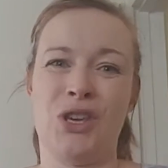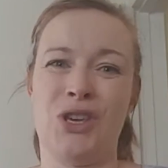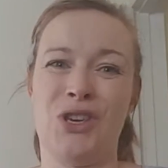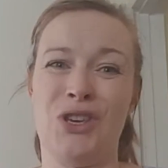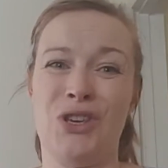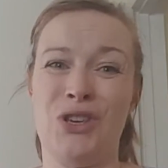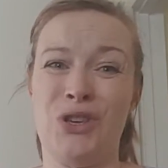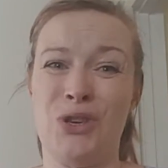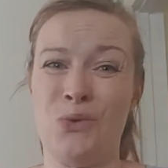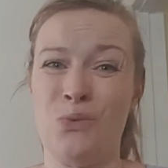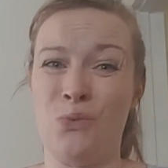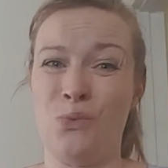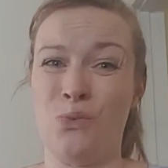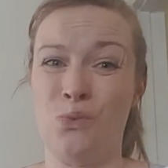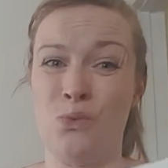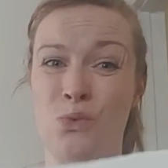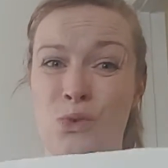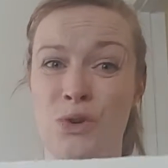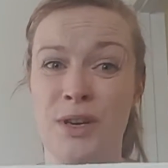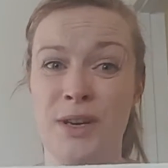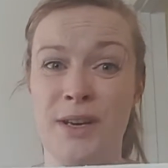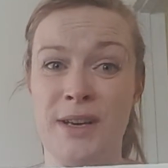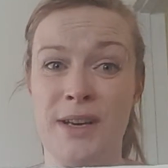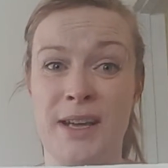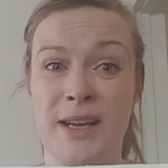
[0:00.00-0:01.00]
You
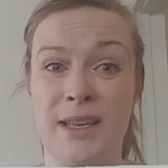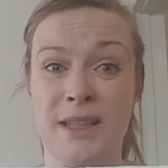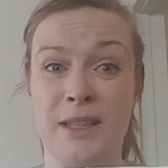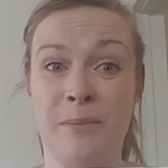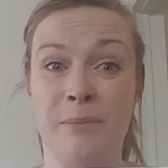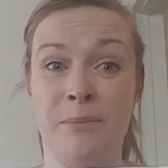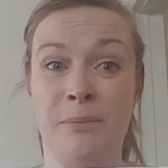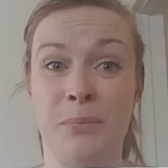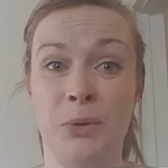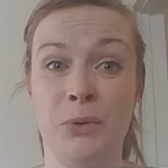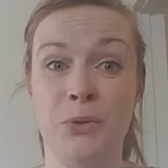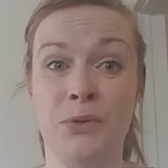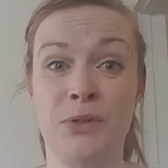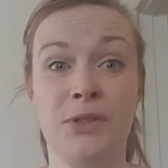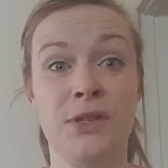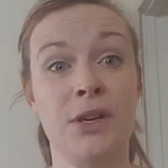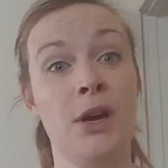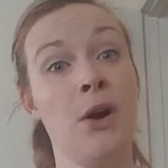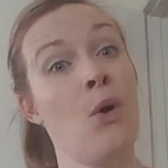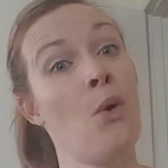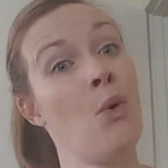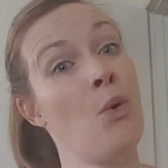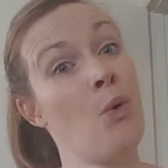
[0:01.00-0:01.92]
wouldn't need the booster,